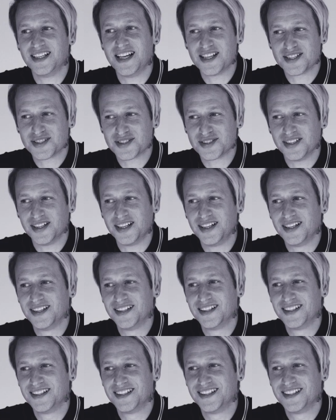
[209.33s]
Esther.
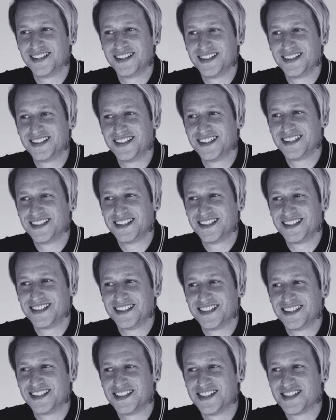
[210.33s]

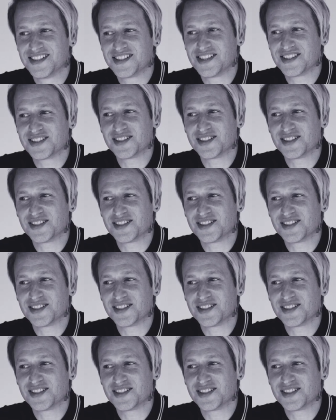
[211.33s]
She